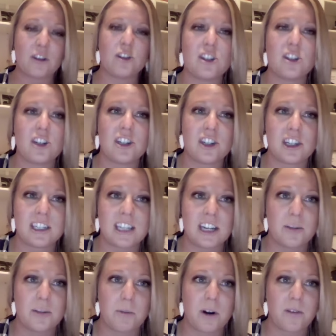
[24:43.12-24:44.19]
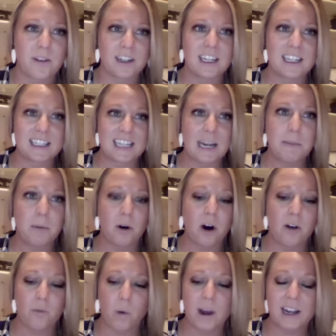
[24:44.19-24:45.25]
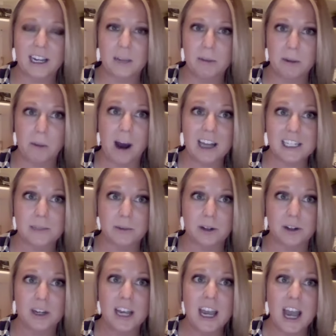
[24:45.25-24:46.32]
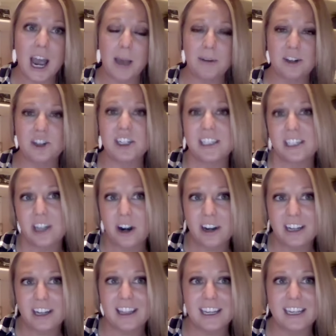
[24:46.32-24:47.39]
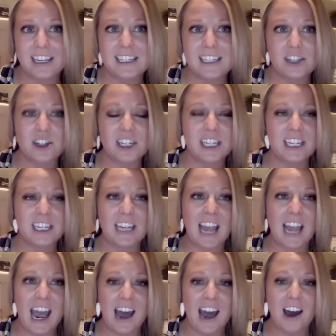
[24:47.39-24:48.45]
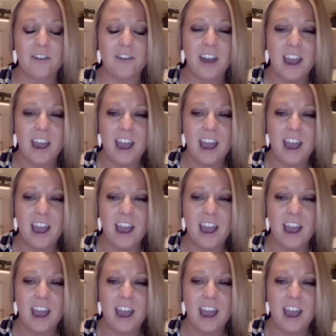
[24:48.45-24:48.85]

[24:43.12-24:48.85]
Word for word: tricia's just such a perfect example of what can be possible i mean she started this and she didn't have